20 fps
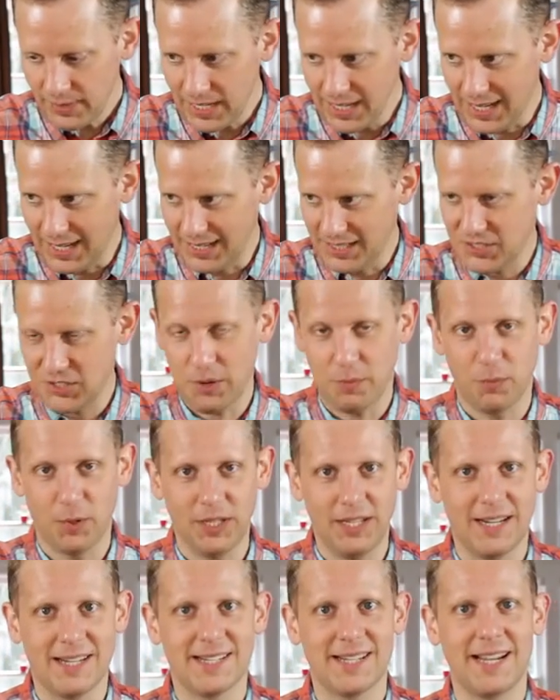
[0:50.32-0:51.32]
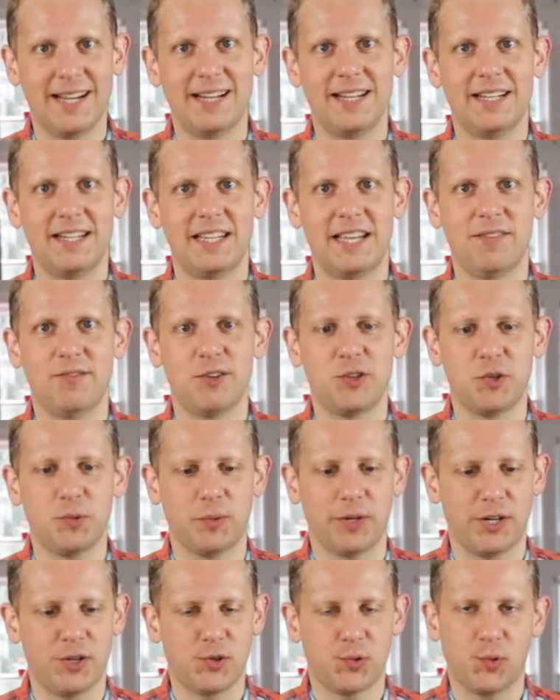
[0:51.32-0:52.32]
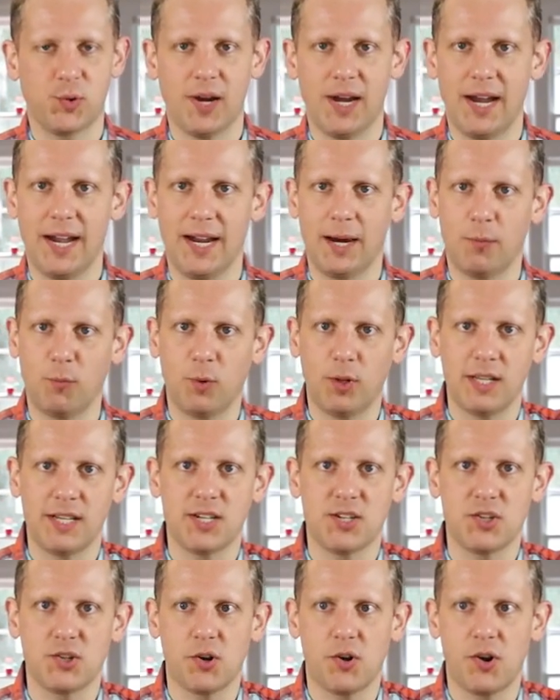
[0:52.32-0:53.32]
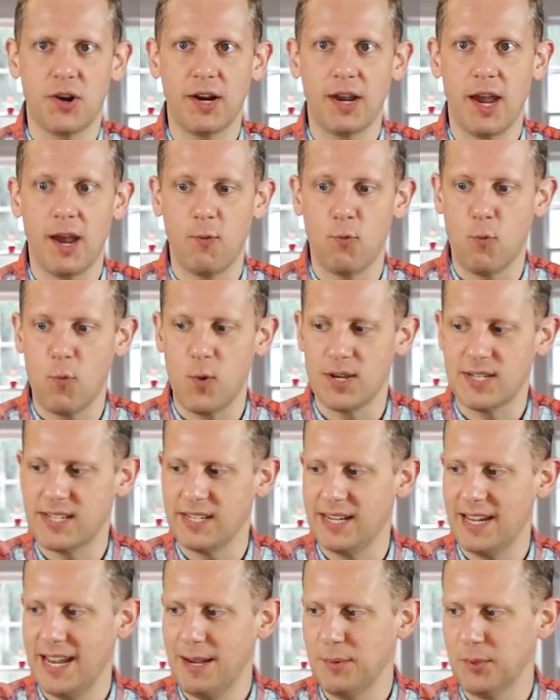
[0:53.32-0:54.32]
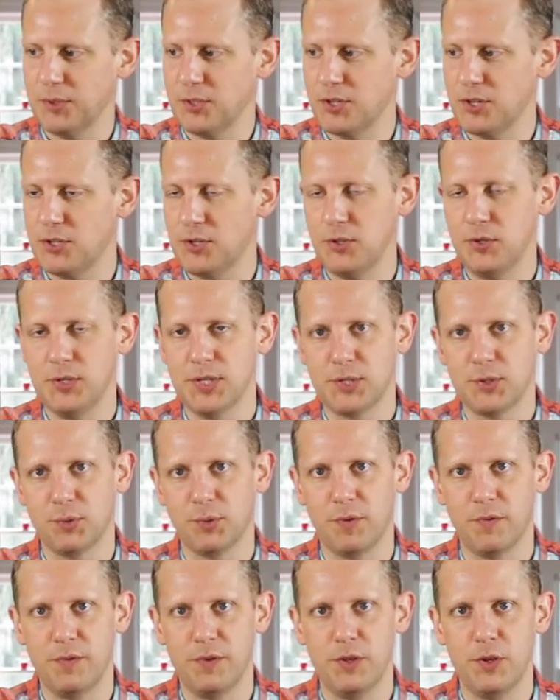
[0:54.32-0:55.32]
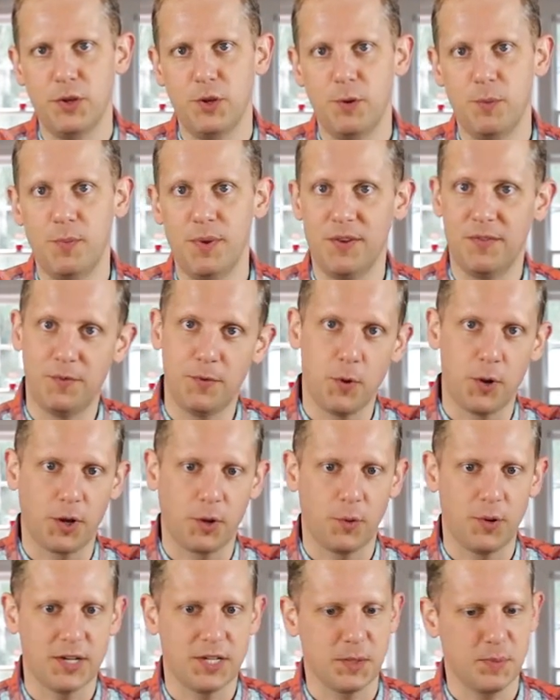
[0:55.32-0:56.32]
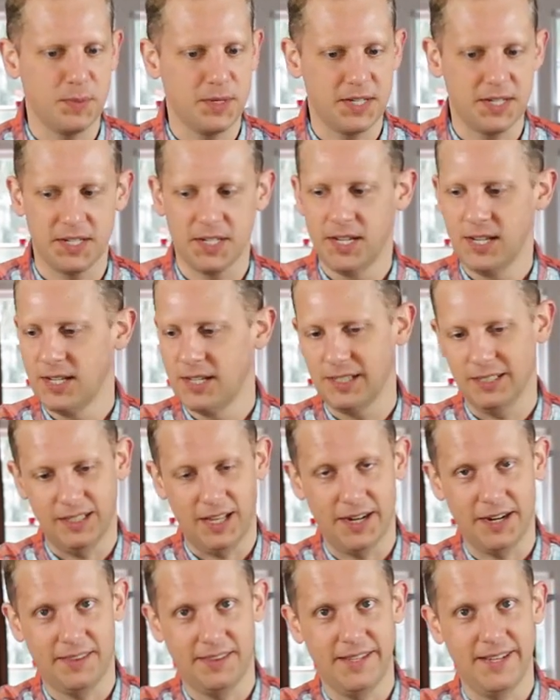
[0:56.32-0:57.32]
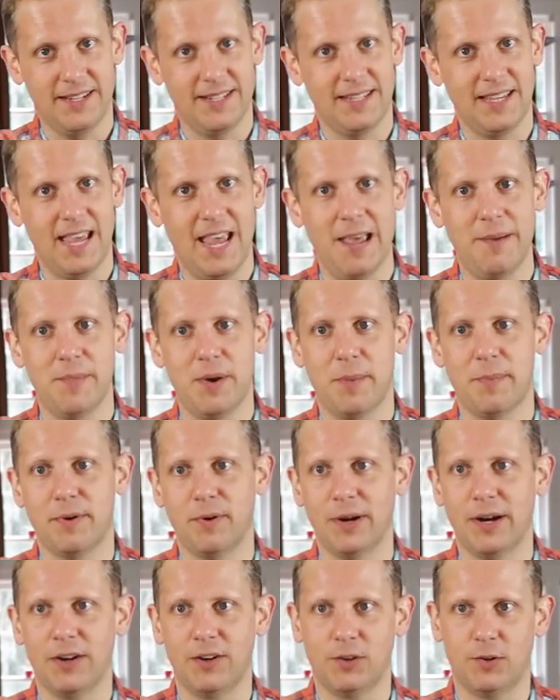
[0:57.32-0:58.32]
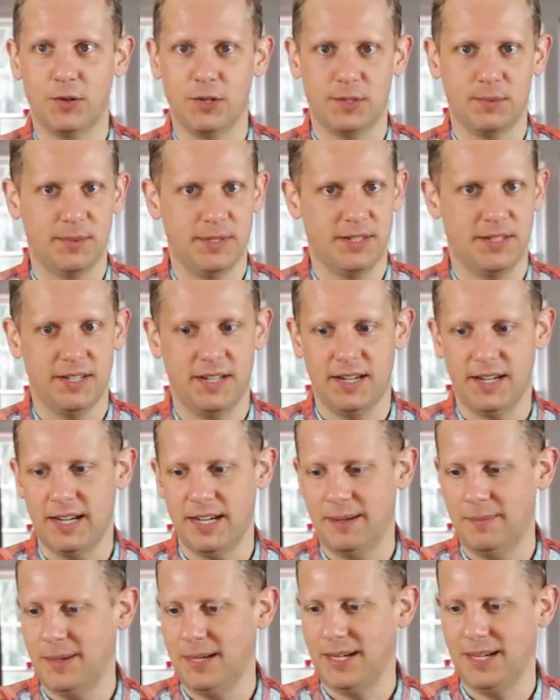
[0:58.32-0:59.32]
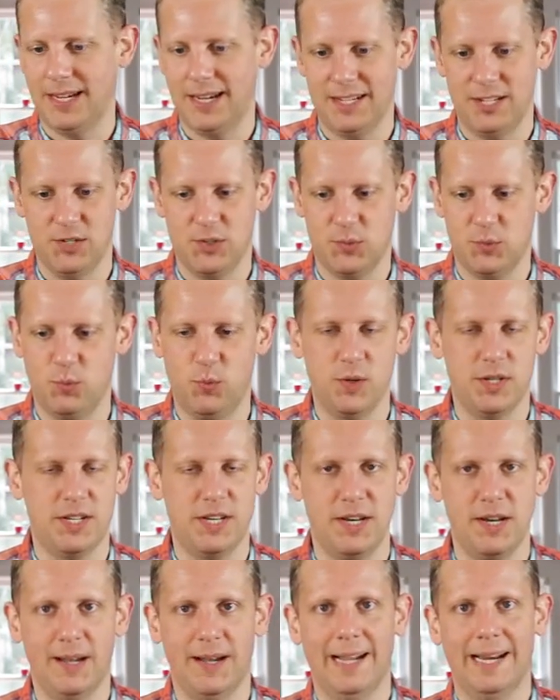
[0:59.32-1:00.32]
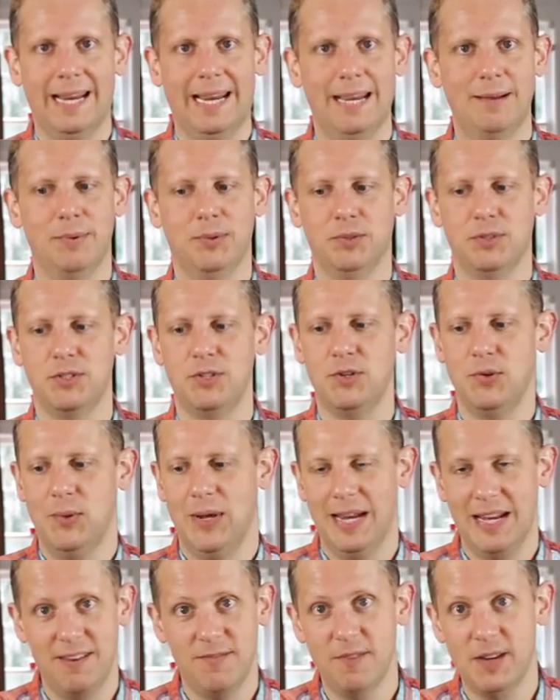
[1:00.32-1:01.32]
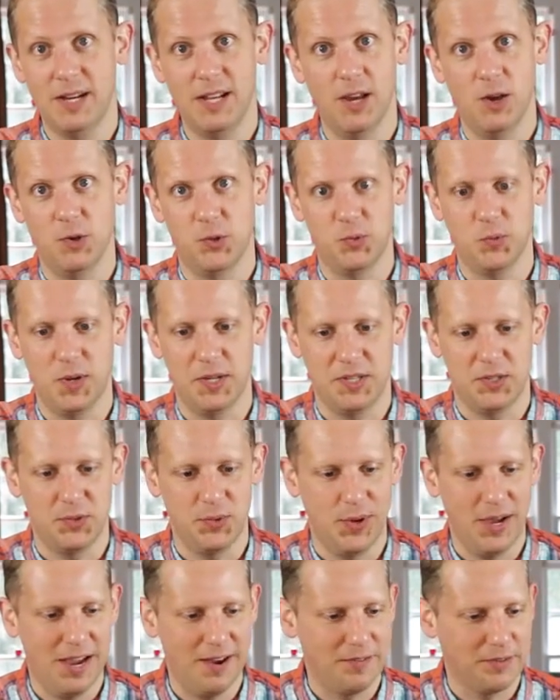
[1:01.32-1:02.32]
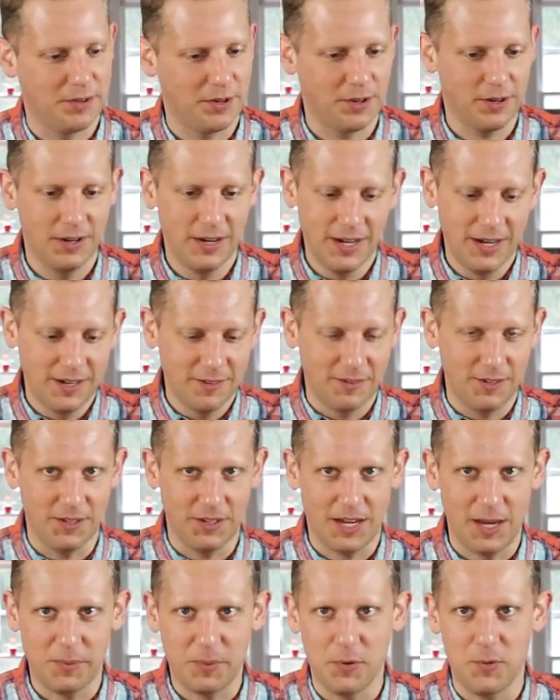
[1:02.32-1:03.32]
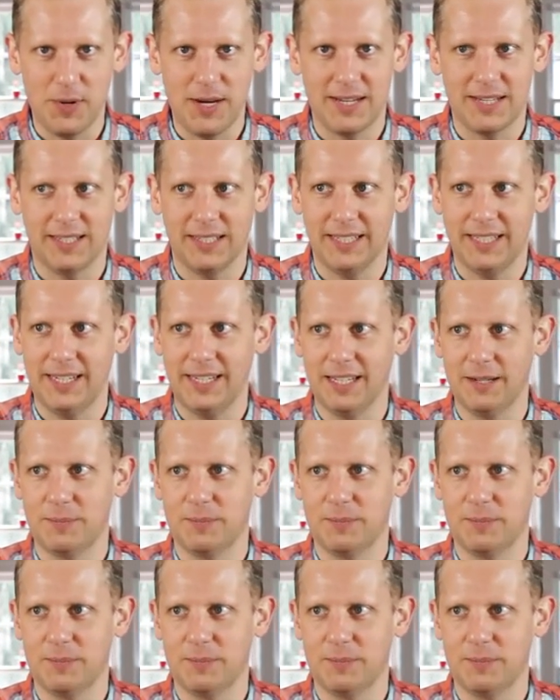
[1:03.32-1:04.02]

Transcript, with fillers: Uh, so I'm really excited to give this one a try. I'm really sorry I wasn't able to do this review before Christmas. A lot of things came up around Christmas time and I just was not able to do any videos whatsoever for the couple weeks leading